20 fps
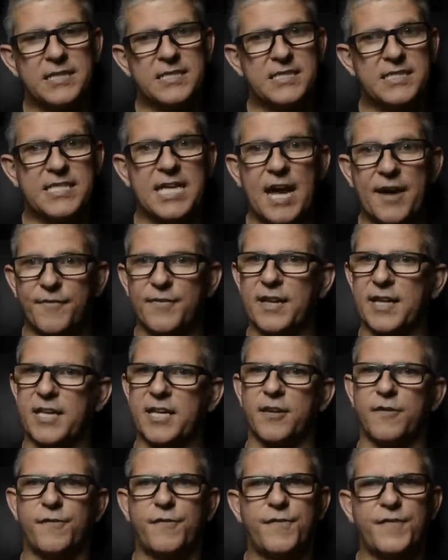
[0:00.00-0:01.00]
Definitely
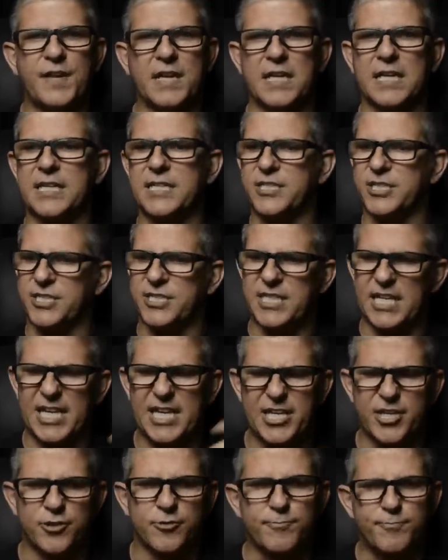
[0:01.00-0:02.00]
could feel it just
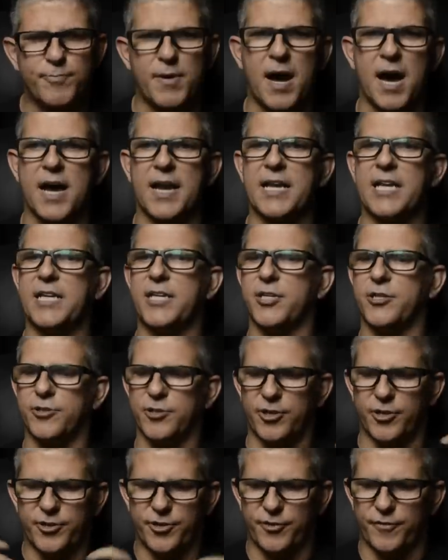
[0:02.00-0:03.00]
in your body. You
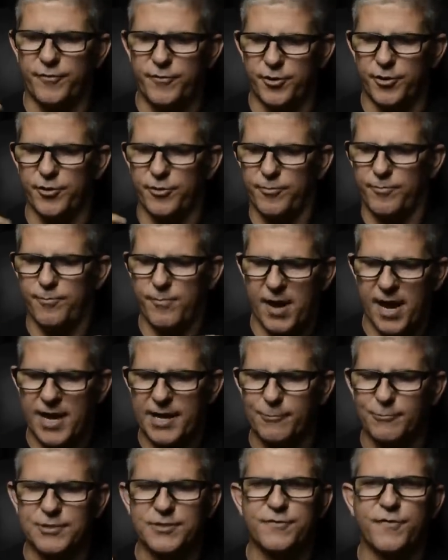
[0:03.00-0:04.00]
know, your, your body
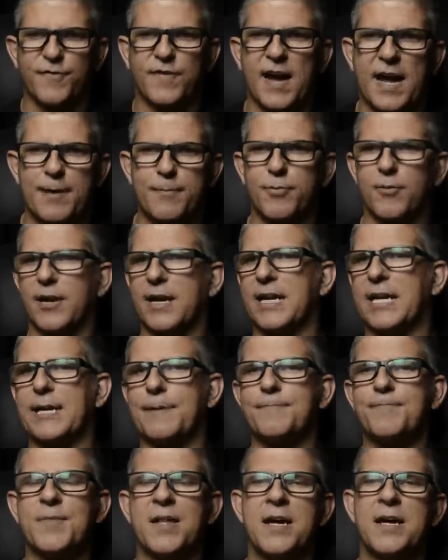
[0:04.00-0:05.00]
was vibrating.